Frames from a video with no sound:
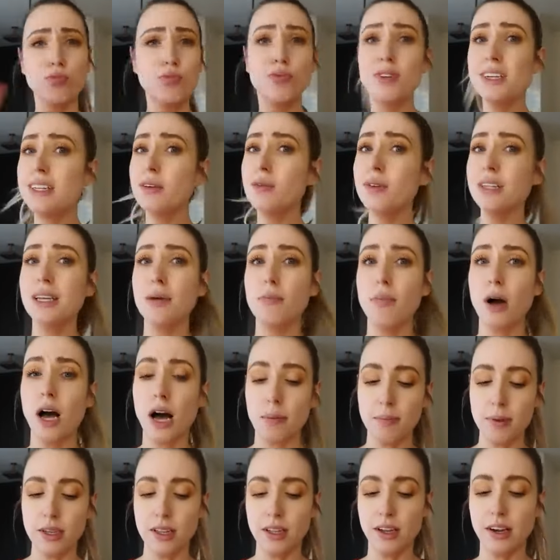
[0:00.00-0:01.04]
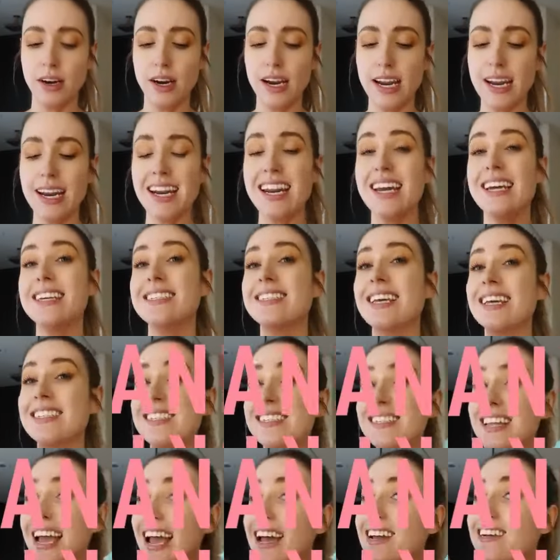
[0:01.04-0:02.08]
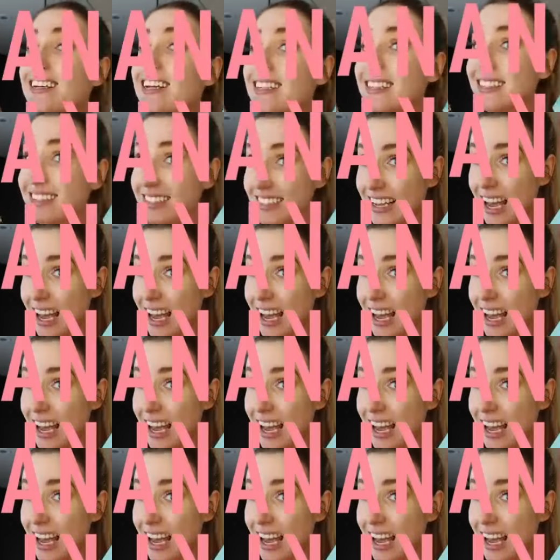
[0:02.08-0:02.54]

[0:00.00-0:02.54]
Really popular. It is Sand and